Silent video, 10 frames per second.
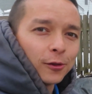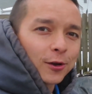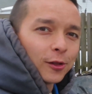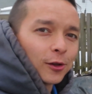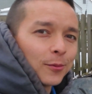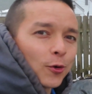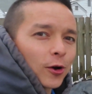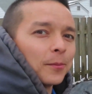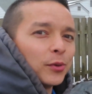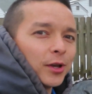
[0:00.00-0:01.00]
look a little more
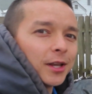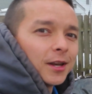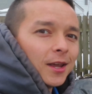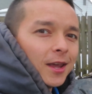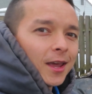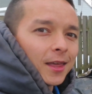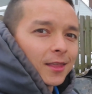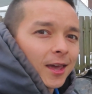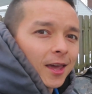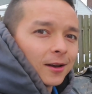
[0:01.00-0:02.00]
complete, and
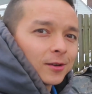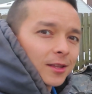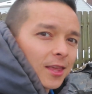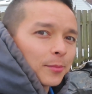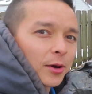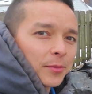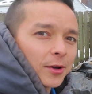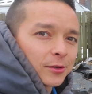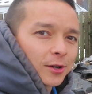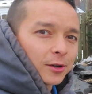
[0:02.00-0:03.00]
then get that puppy
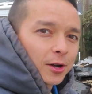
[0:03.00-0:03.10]
all turned